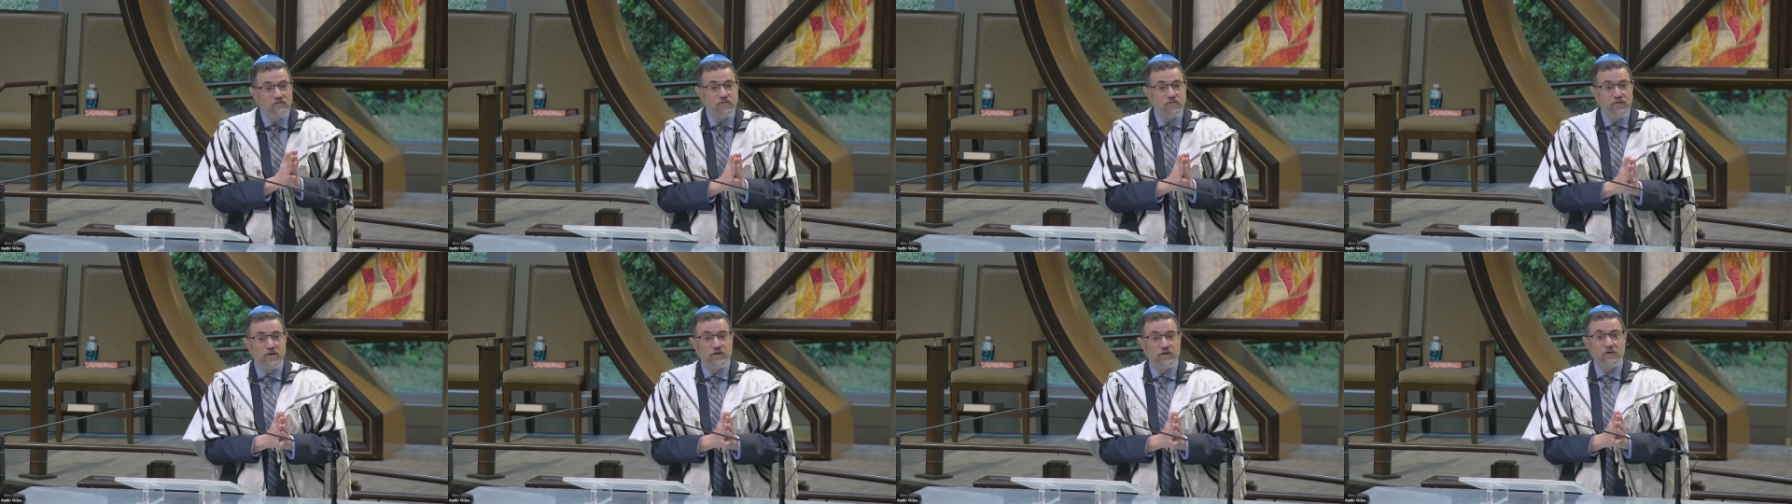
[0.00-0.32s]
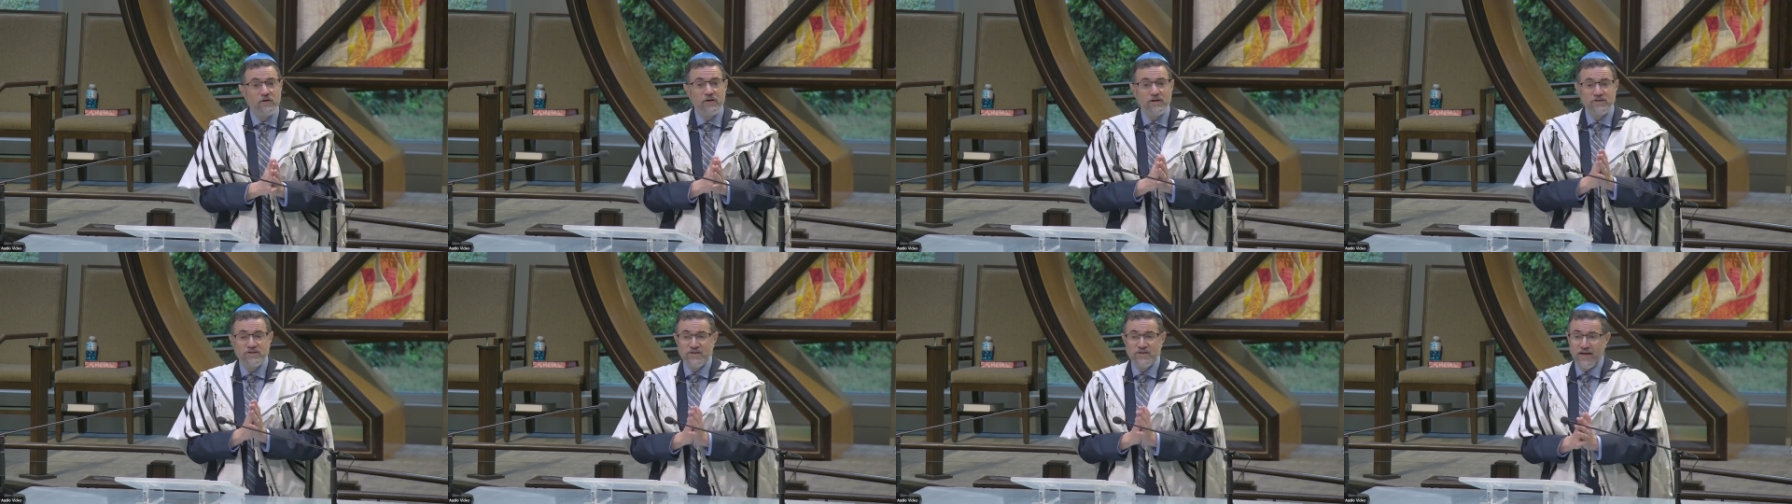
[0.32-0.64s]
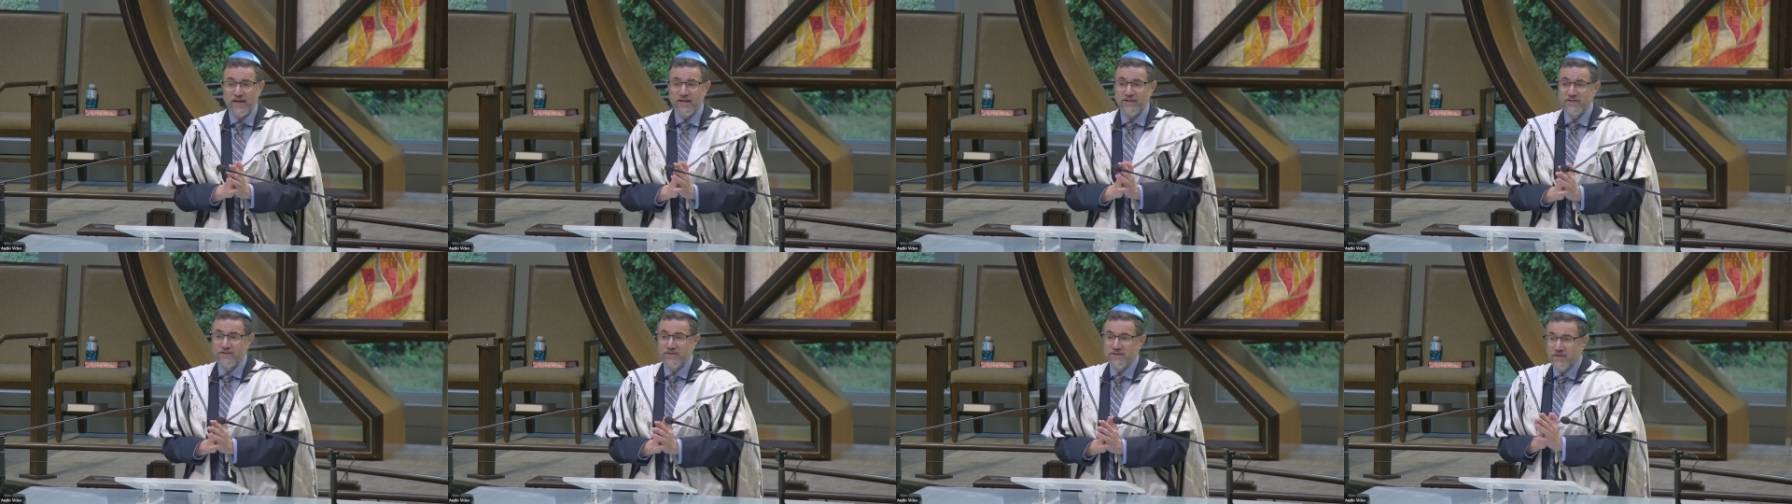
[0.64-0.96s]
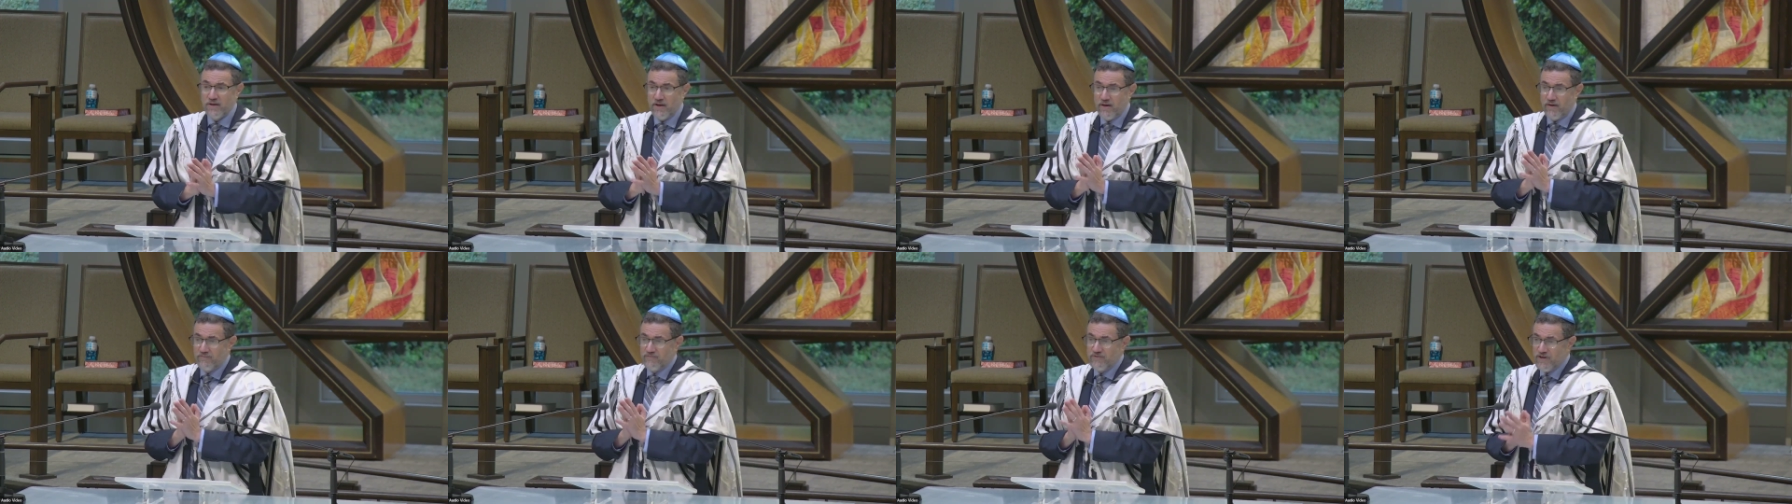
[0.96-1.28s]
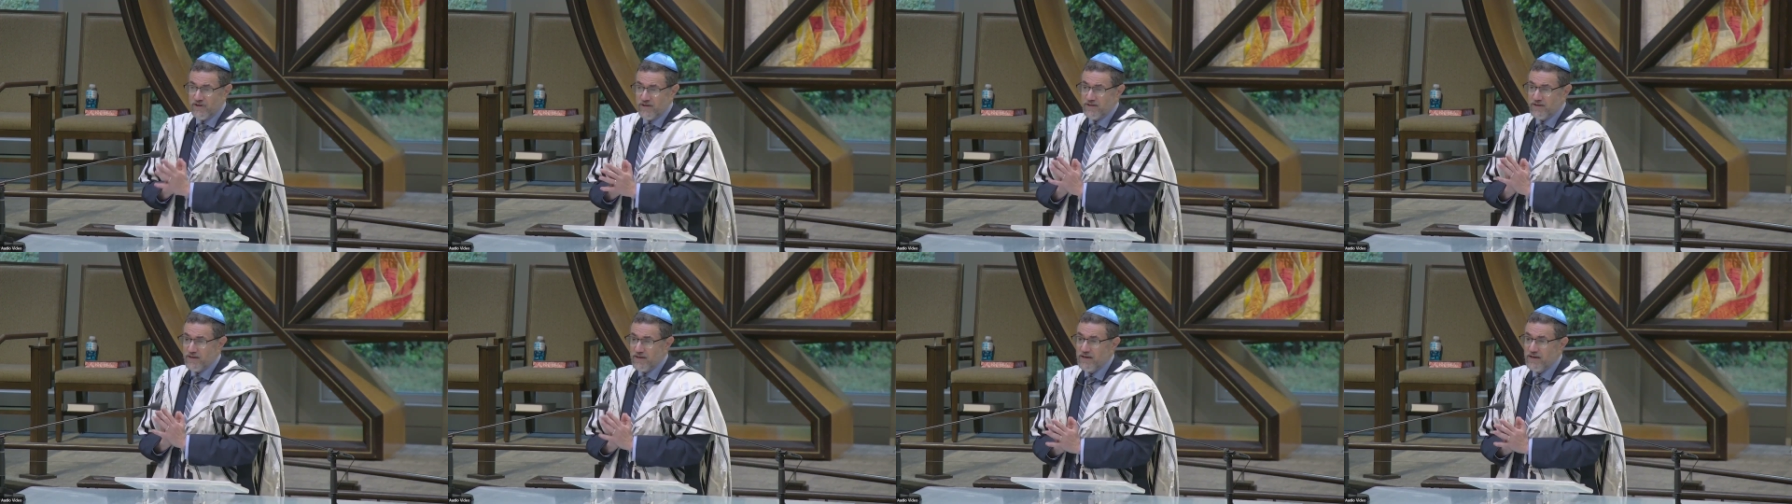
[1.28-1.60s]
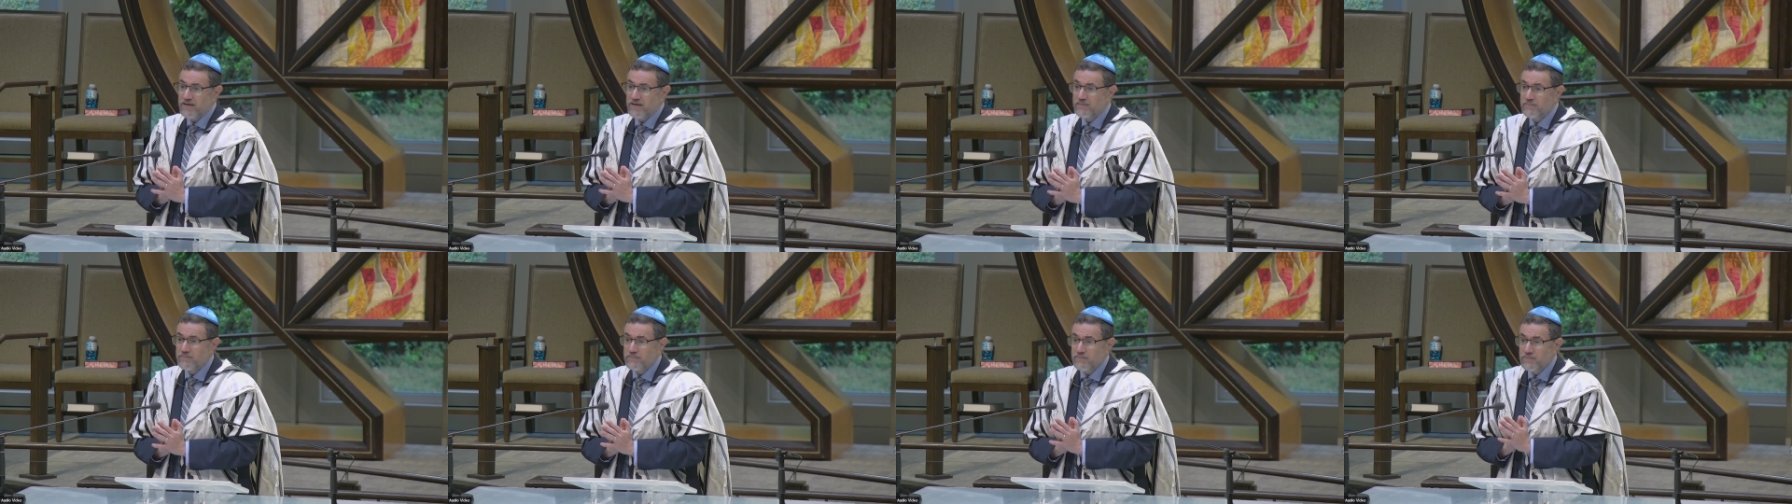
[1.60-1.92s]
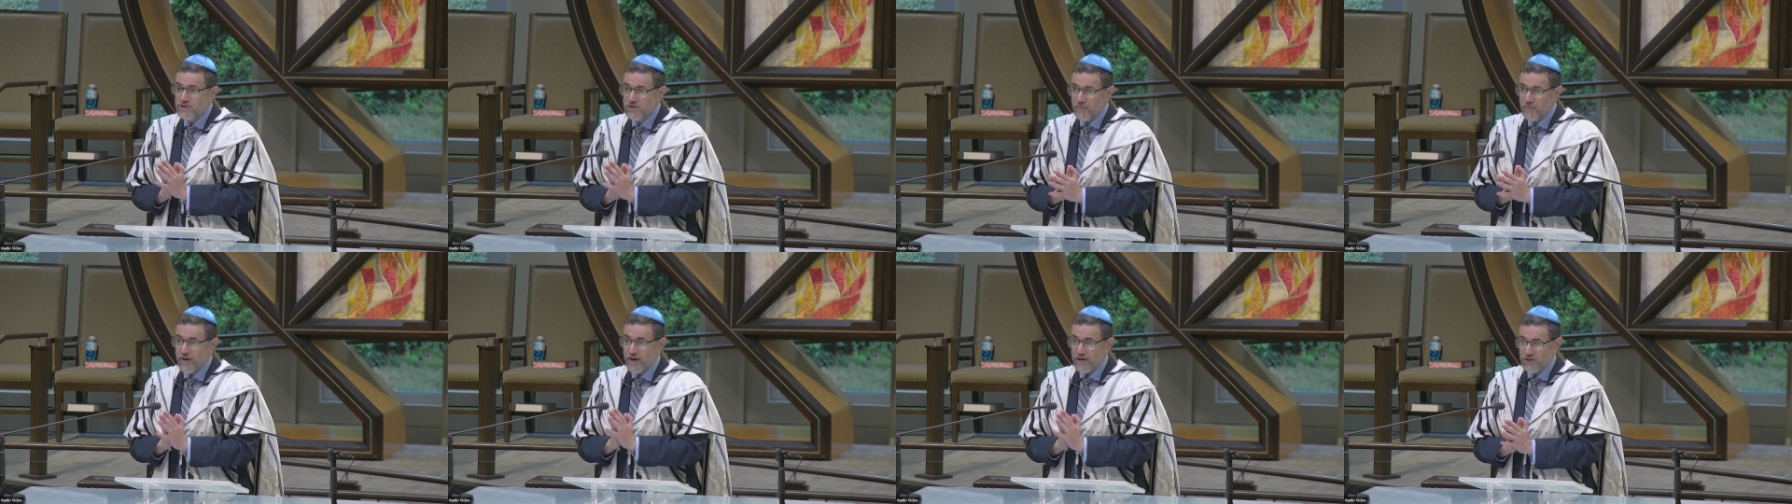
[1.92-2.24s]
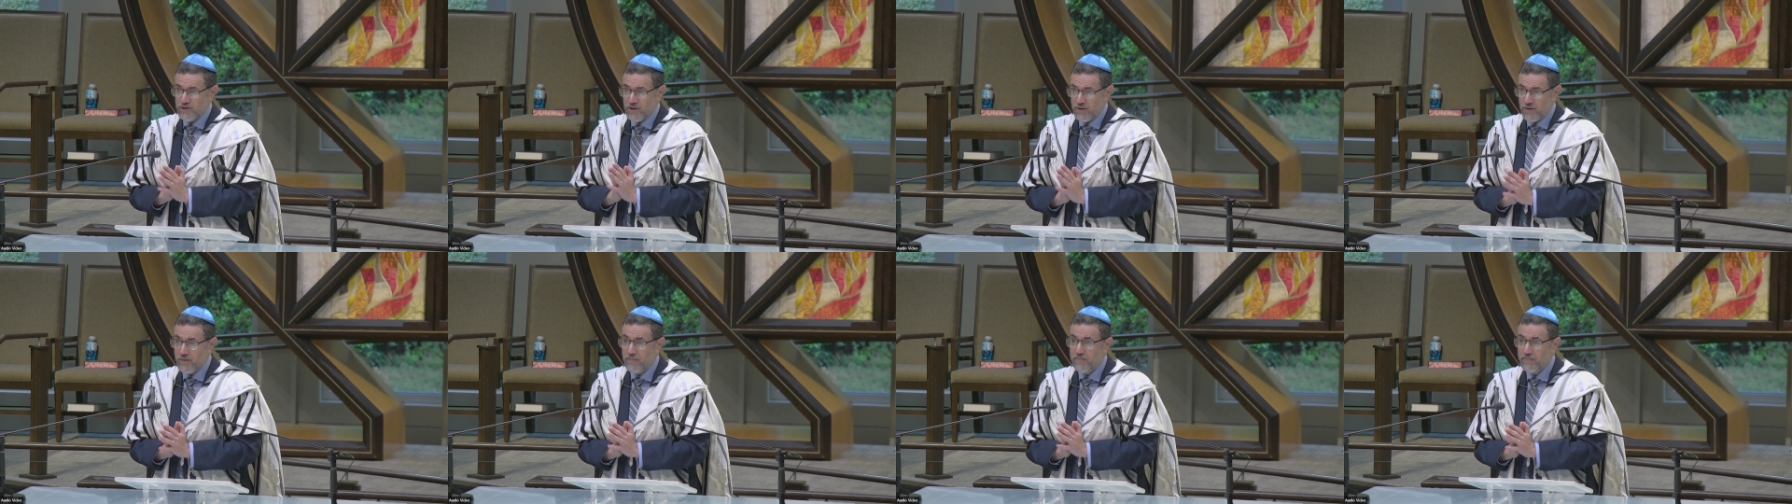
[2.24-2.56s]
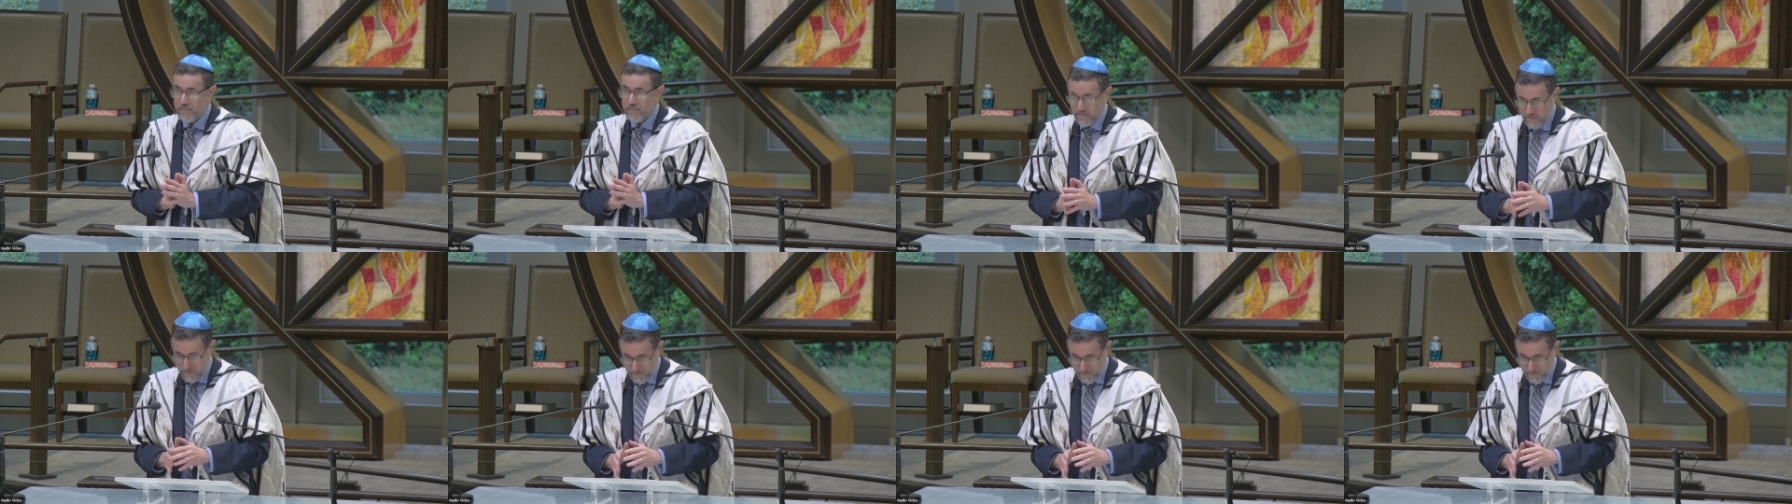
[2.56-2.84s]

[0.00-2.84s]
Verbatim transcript: feel a sense of dignity. Shabbat Shalom.